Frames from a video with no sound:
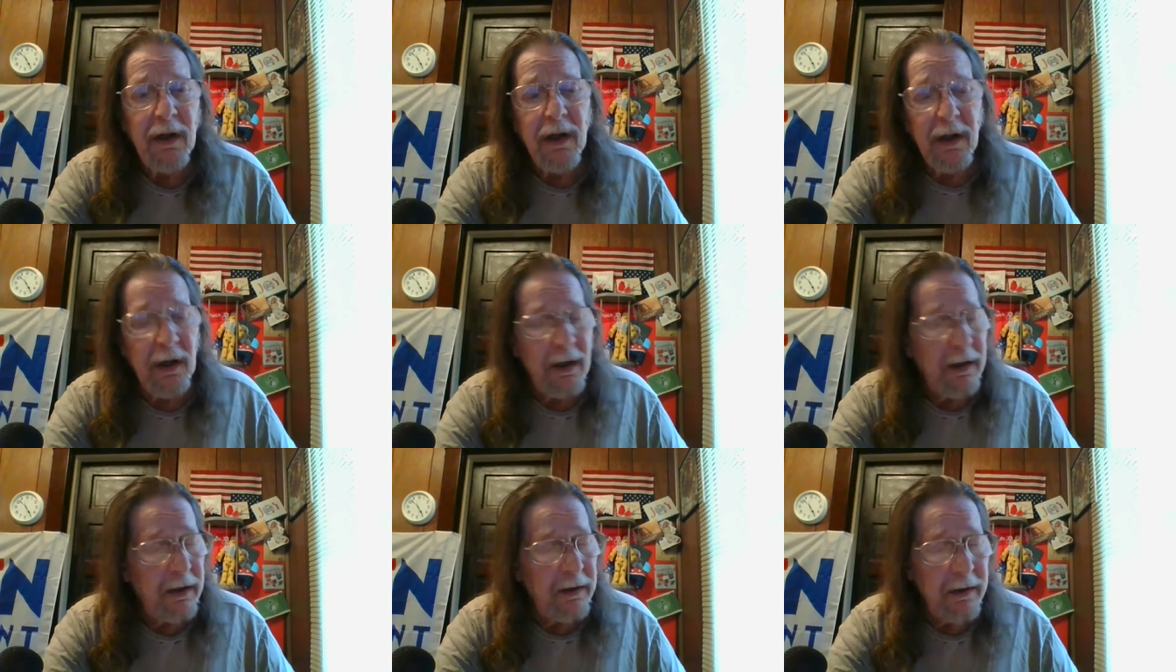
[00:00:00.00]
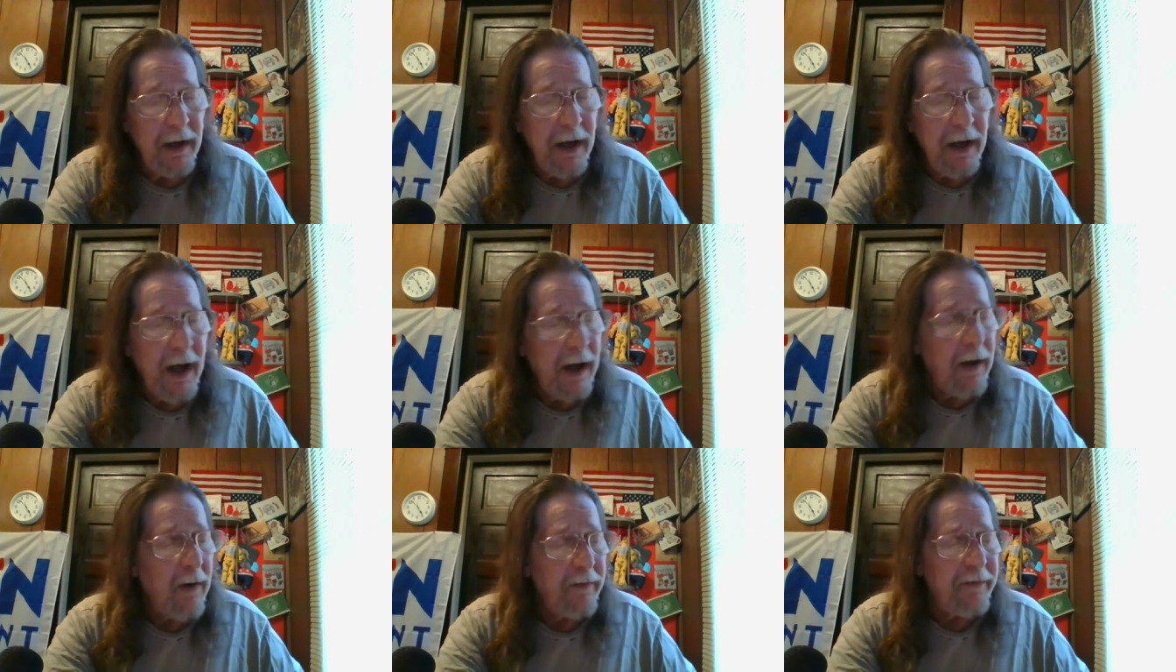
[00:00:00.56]
Uh,
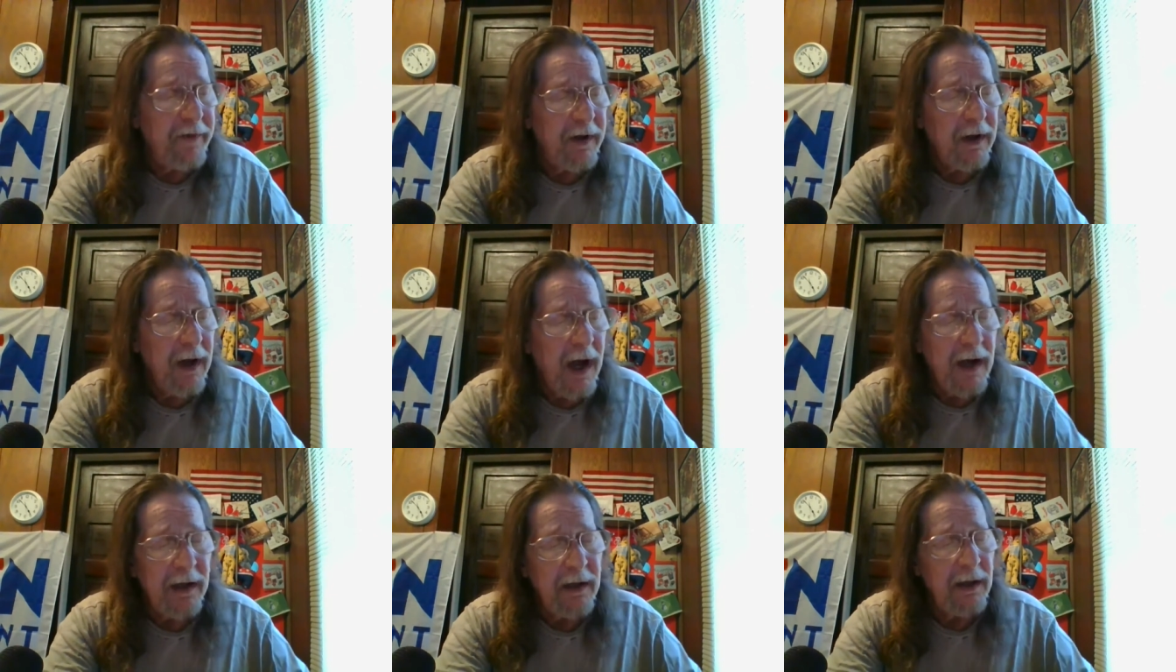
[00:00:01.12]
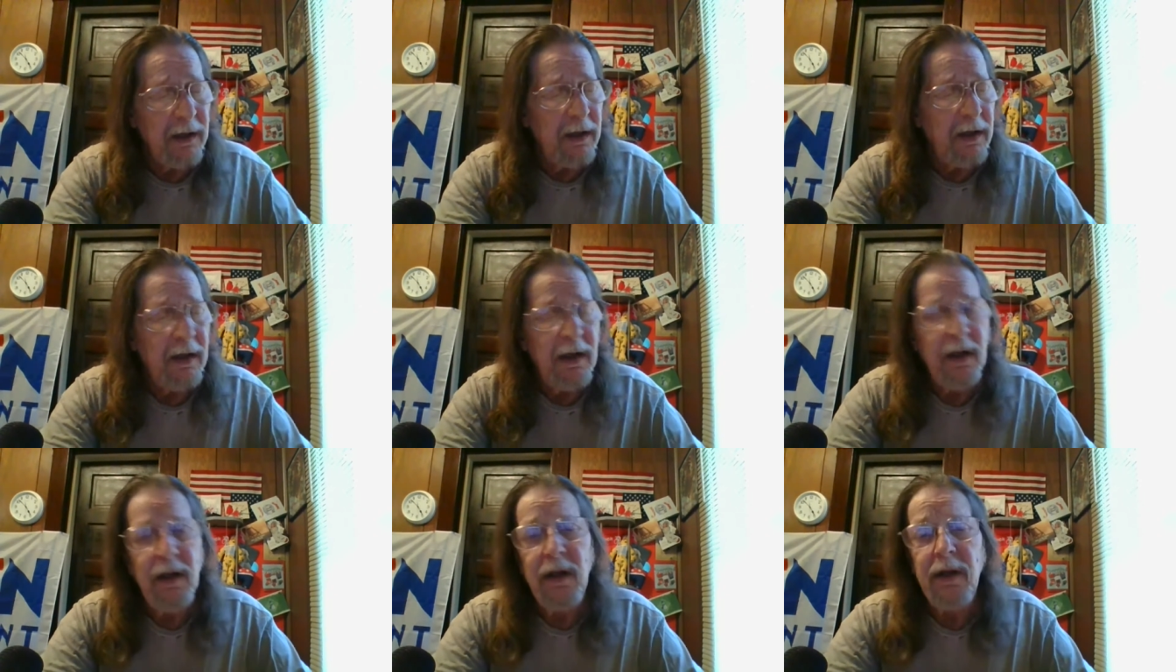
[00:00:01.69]
I don't feel like
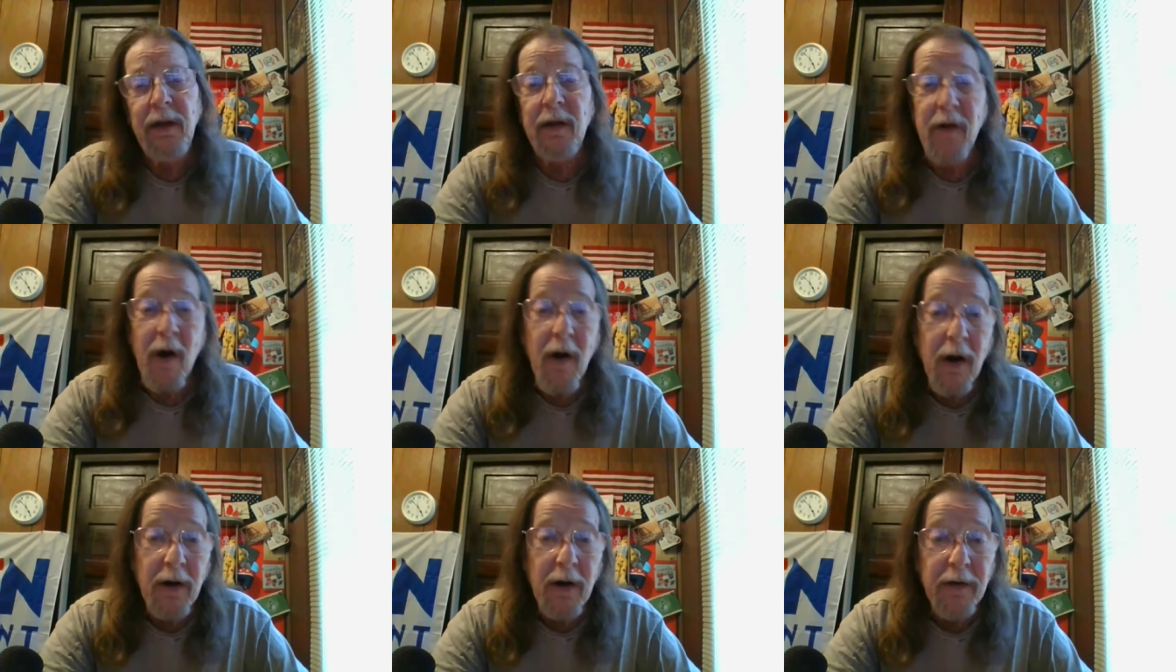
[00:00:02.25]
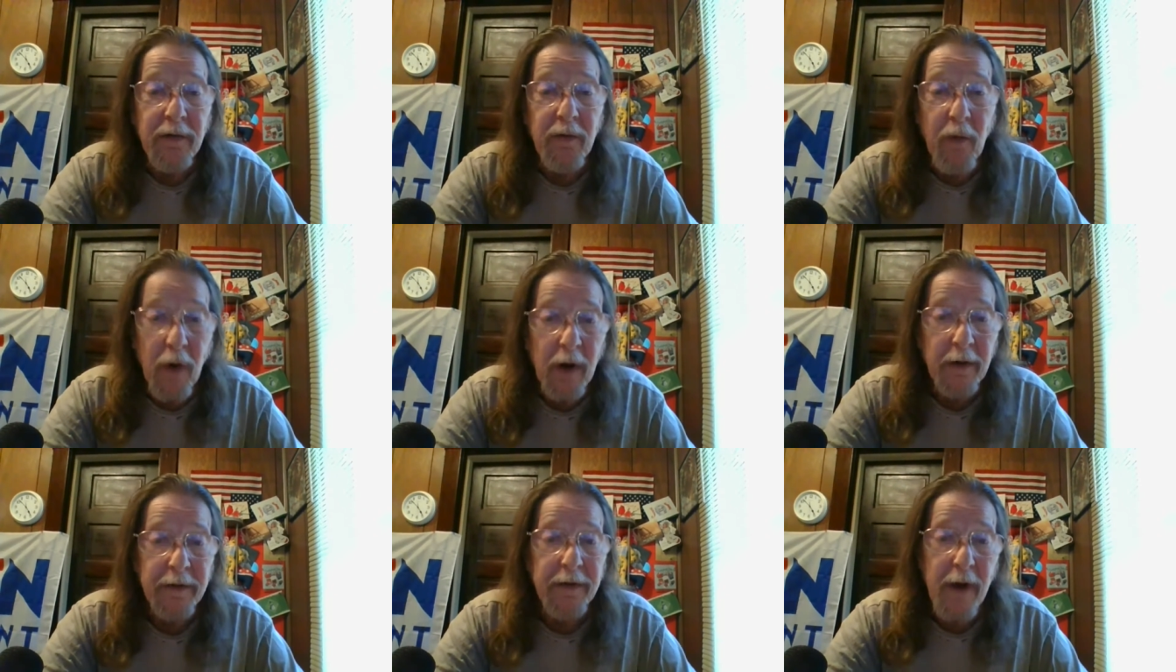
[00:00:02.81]
the car is
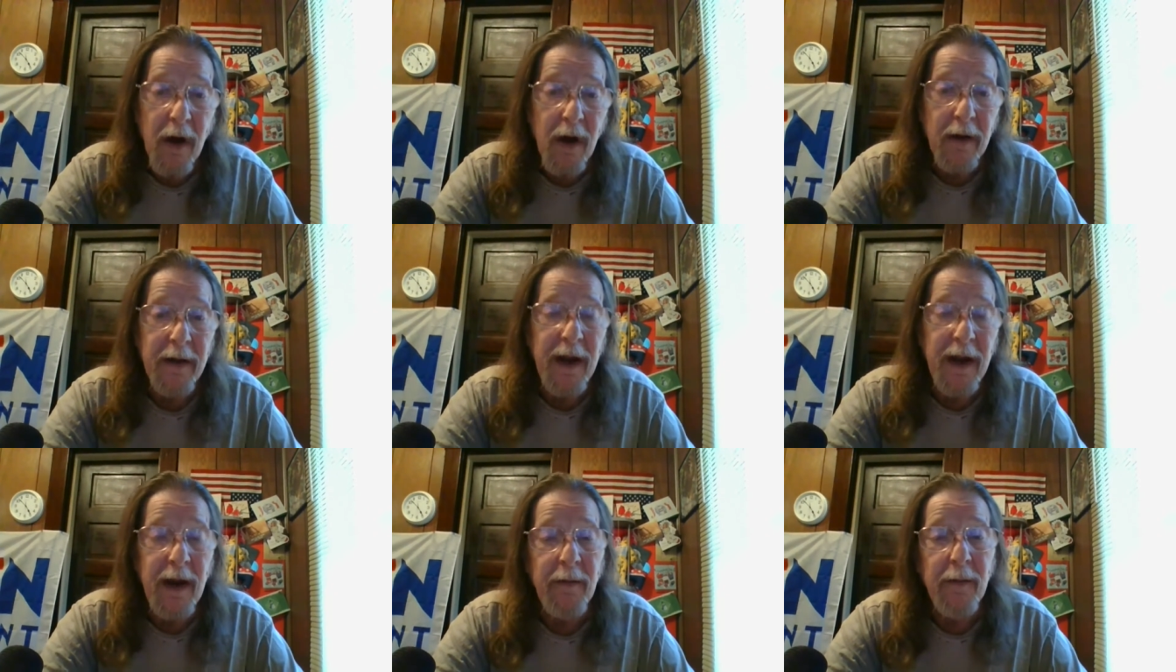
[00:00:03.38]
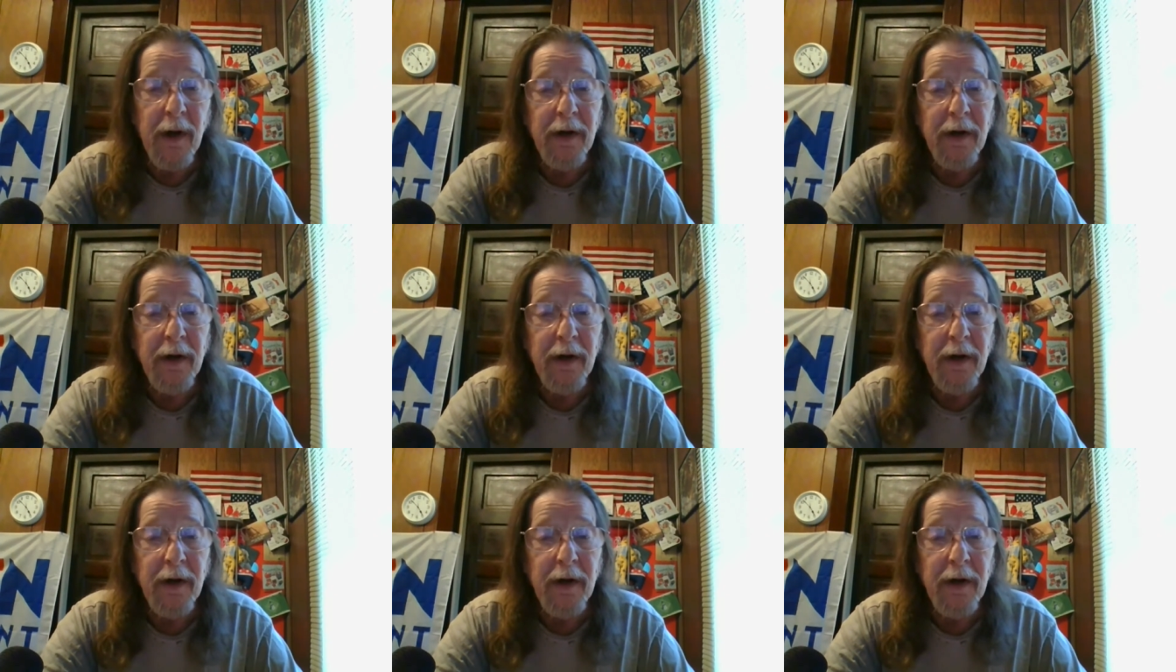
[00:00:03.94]
worth all that